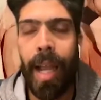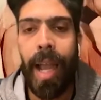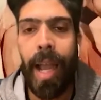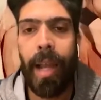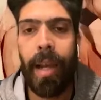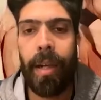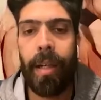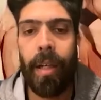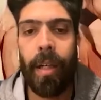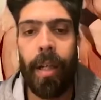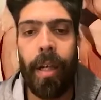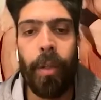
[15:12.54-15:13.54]
I had
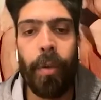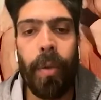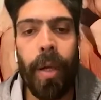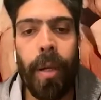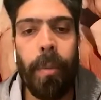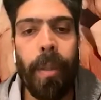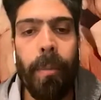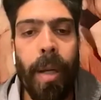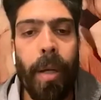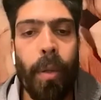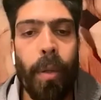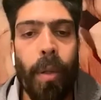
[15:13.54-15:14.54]
an incredible
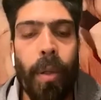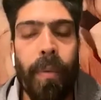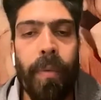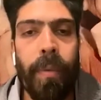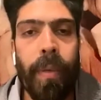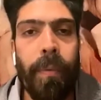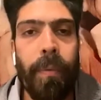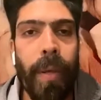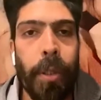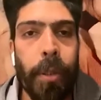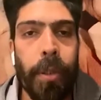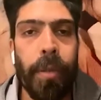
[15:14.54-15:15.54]
amount of
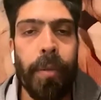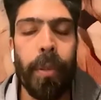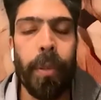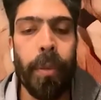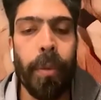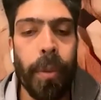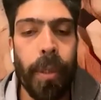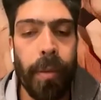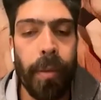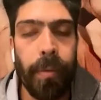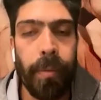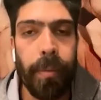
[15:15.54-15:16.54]
affection for Gurudev,
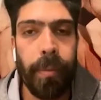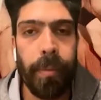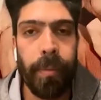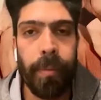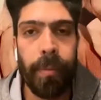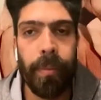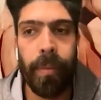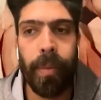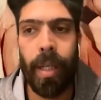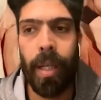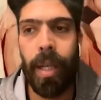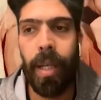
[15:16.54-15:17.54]

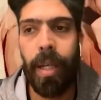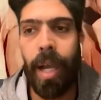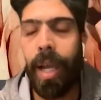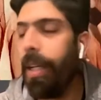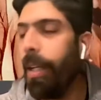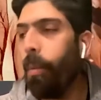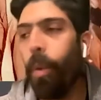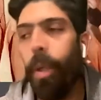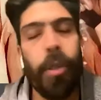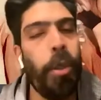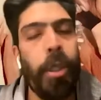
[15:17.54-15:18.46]
and I didn't want to